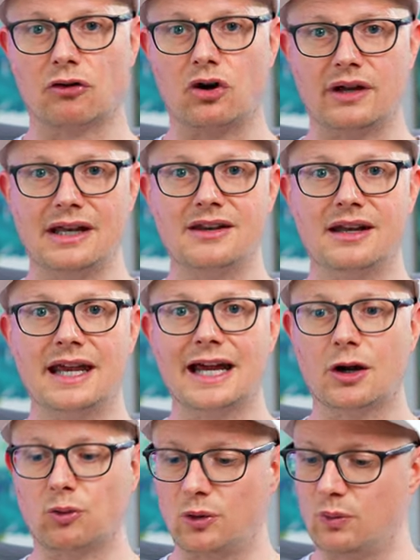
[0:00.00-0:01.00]
raw Indian
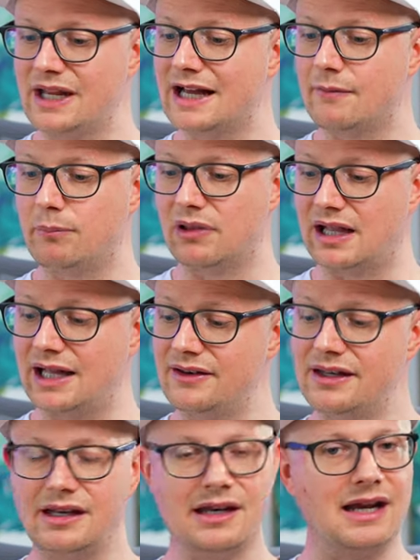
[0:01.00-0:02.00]
hair. When we have
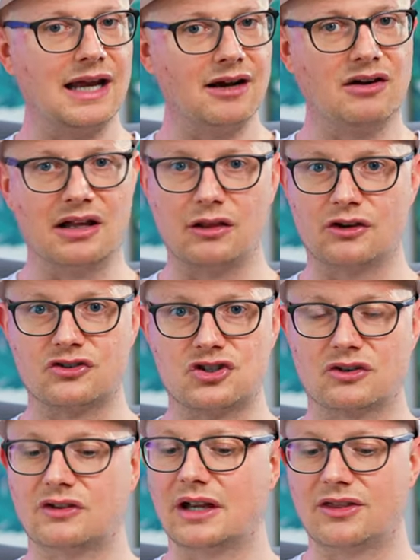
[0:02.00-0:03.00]
blonde Indian hair, it looks
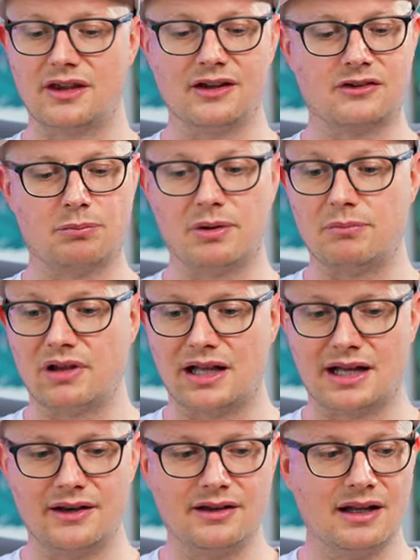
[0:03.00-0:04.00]
just like this, but
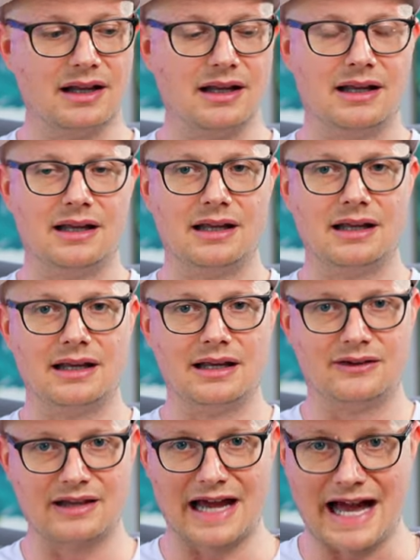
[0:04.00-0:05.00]
blonde
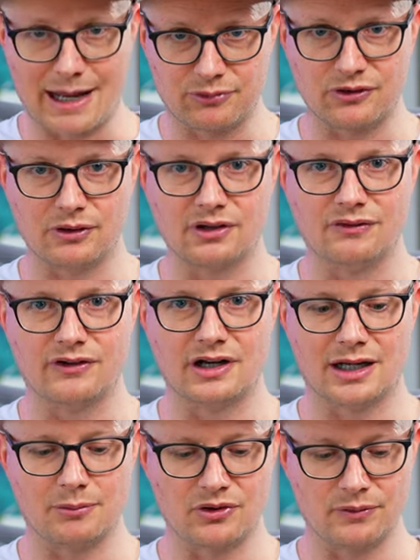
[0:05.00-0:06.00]
is absolutely
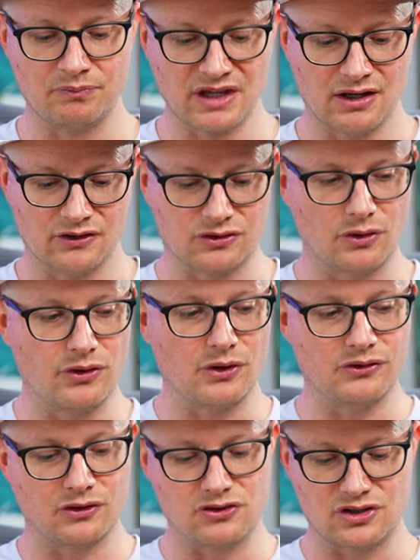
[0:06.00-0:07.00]
phenomenal. So
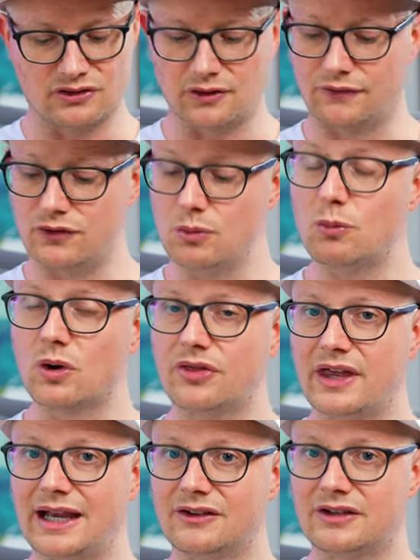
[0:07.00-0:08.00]
those are just a few more
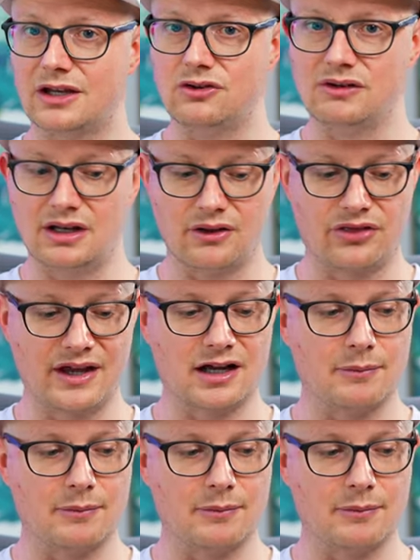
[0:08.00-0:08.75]
things that you need to think